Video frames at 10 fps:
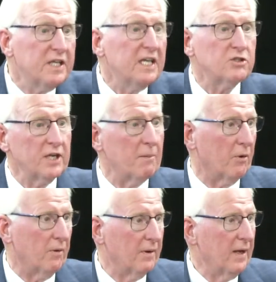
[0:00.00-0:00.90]

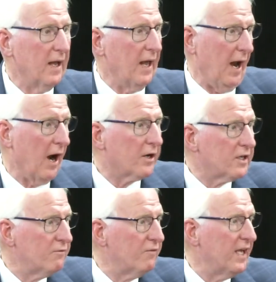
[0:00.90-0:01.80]
December at our
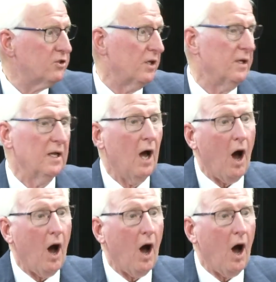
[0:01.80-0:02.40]
convention,